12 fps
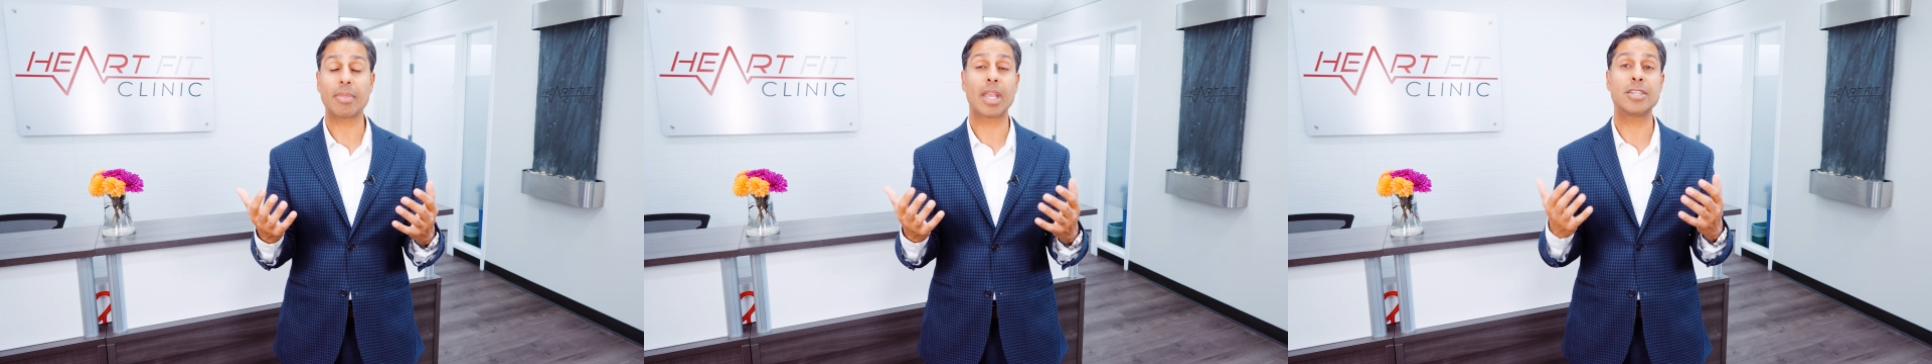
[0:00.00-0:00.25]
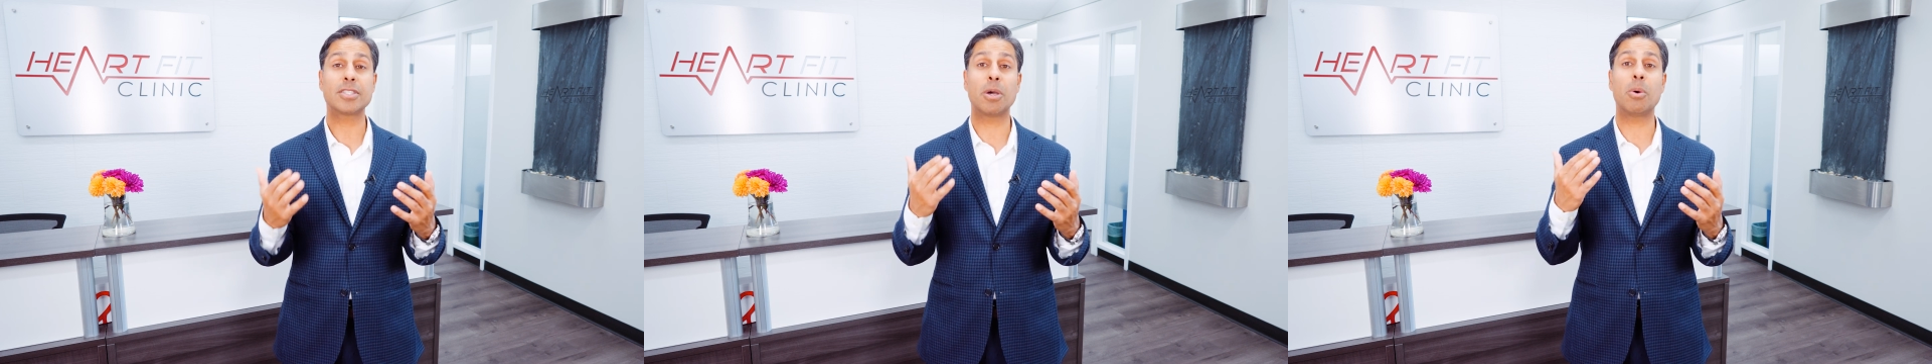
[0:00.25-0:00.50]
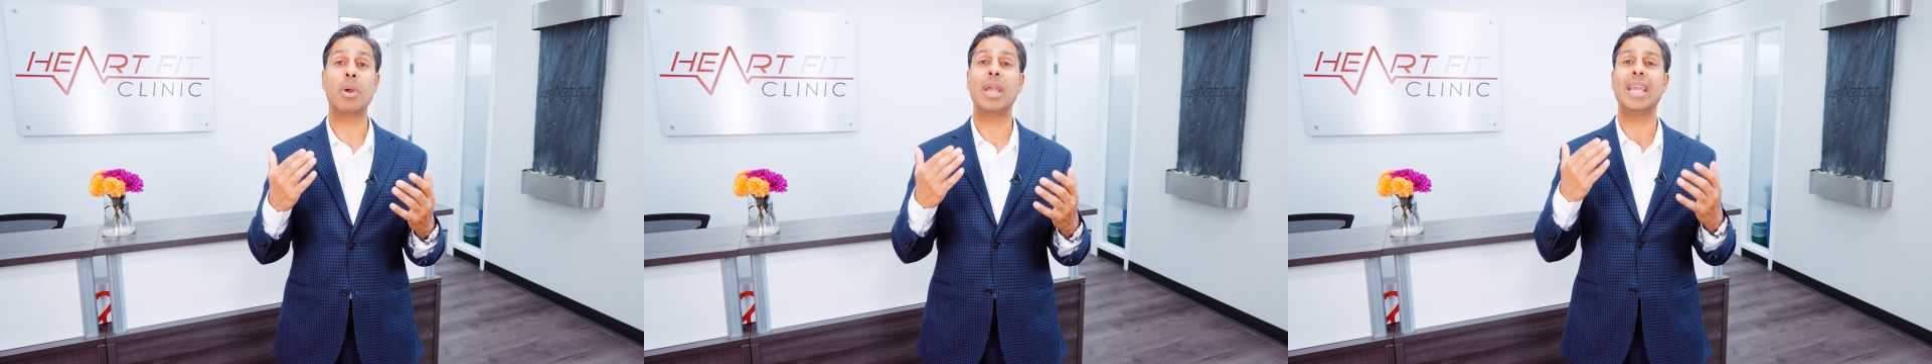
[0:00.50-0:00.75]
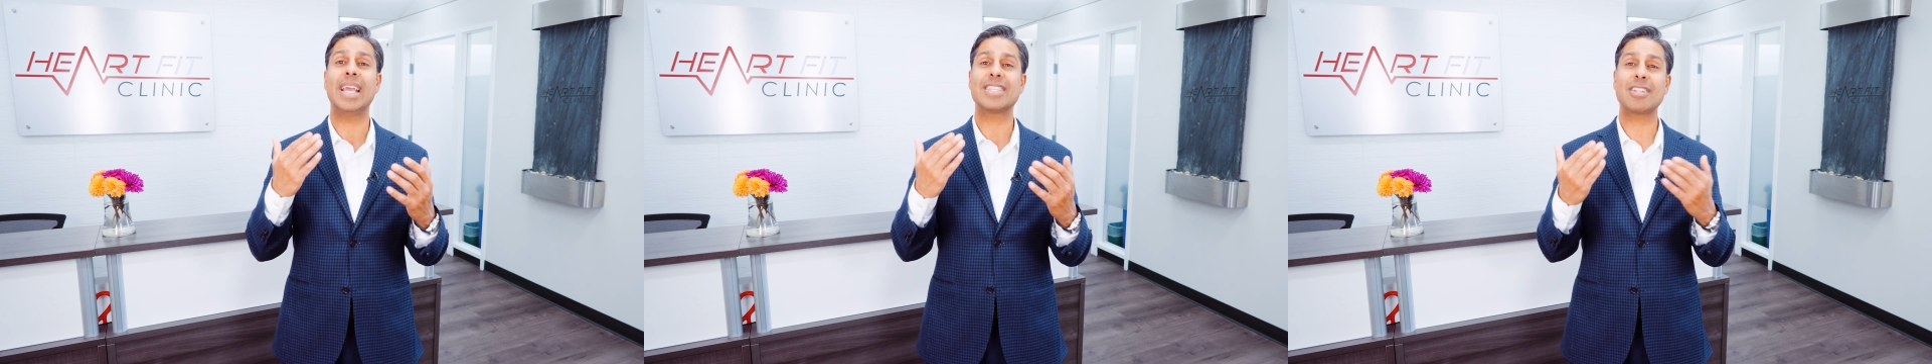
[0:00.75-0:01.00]
So
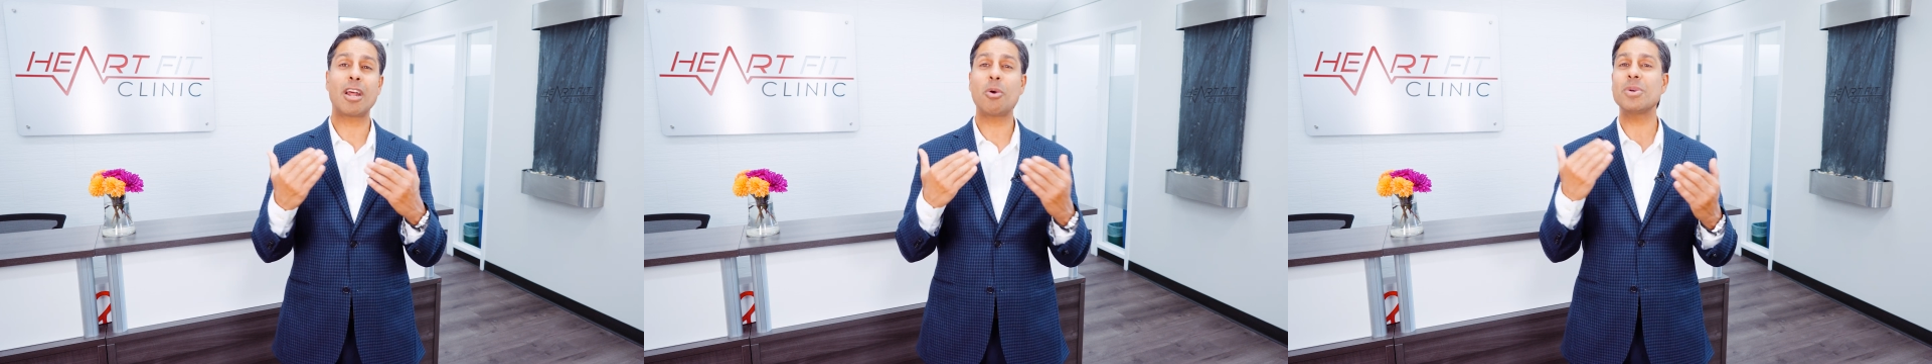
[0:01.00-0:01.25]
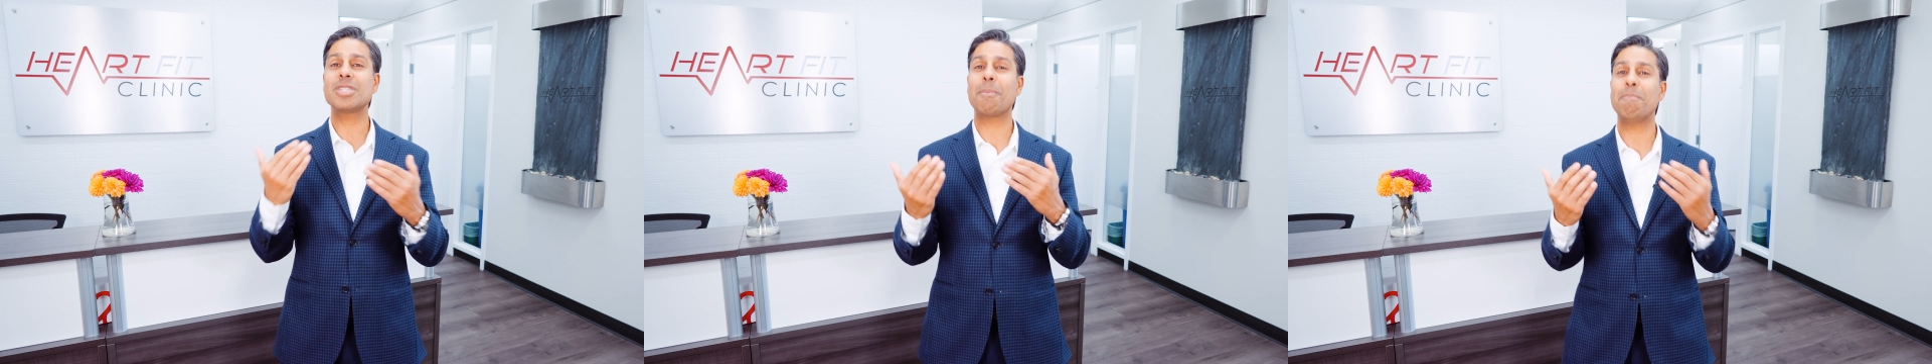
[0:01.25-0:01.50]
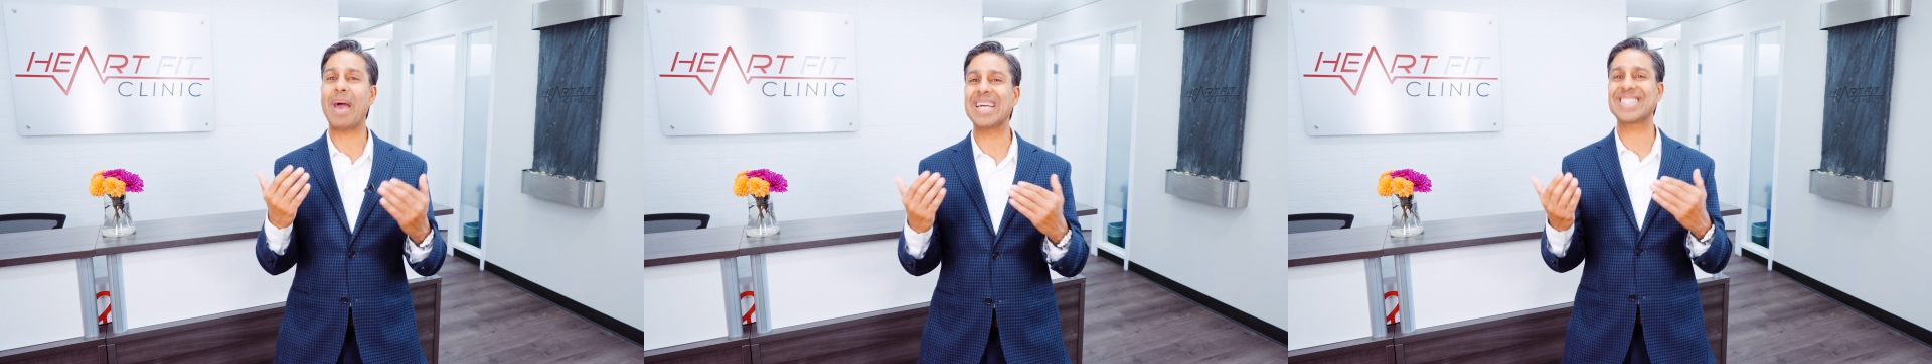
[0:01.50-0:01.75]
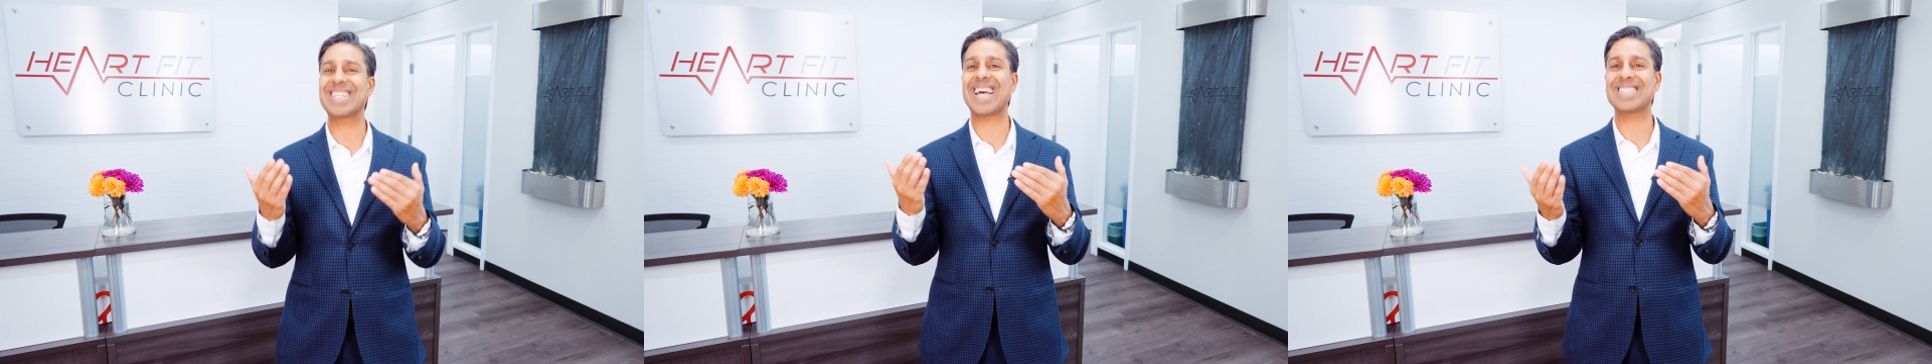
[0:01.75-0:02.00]
it's not always the
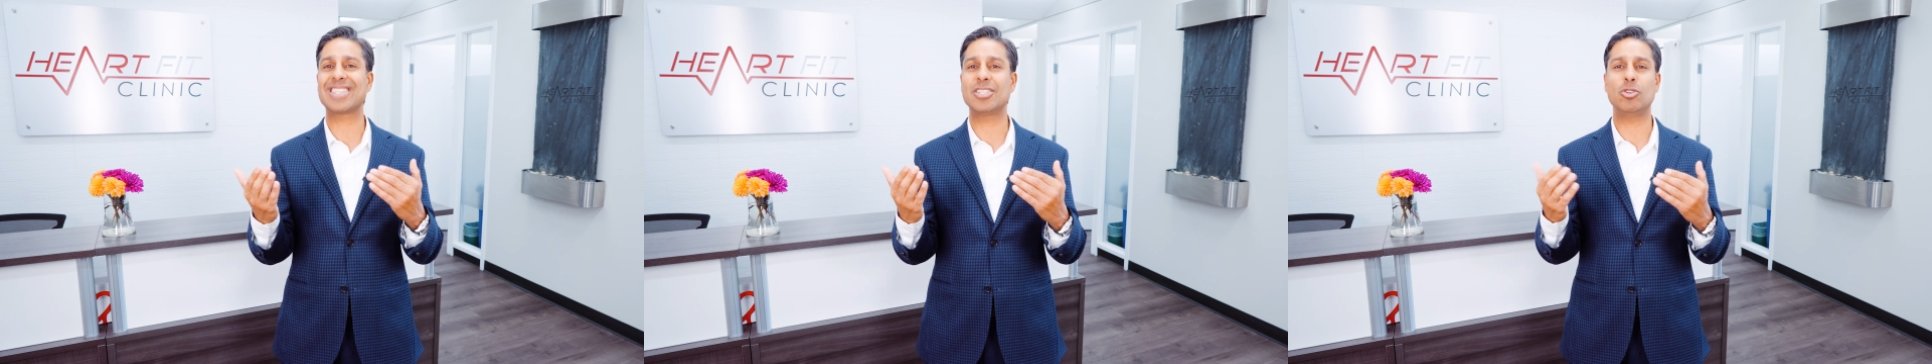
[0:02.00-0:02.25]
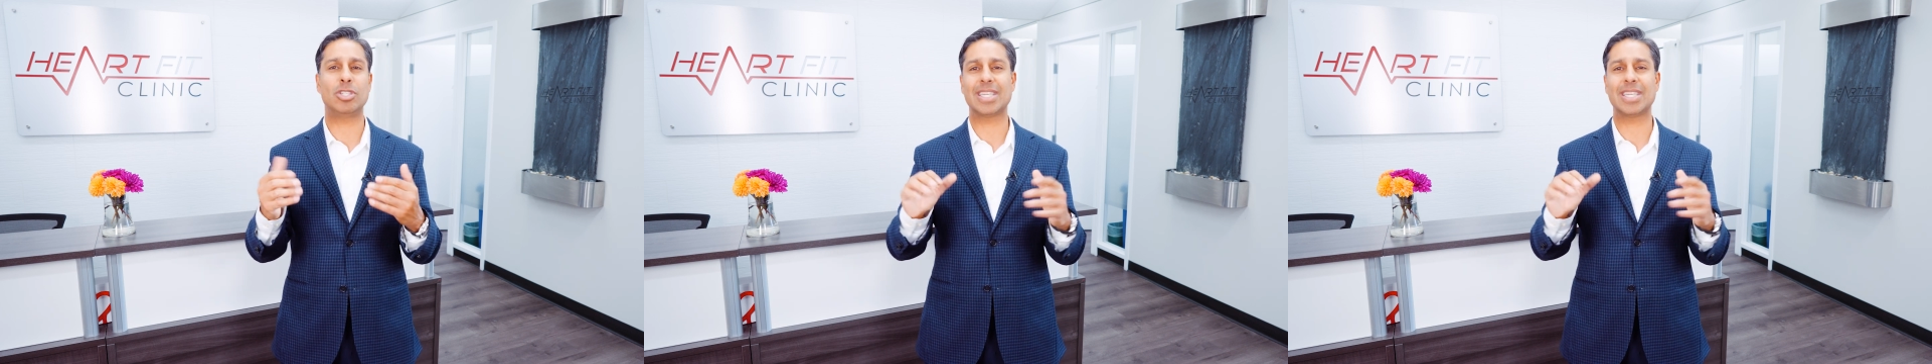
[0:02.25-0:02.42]
best test to do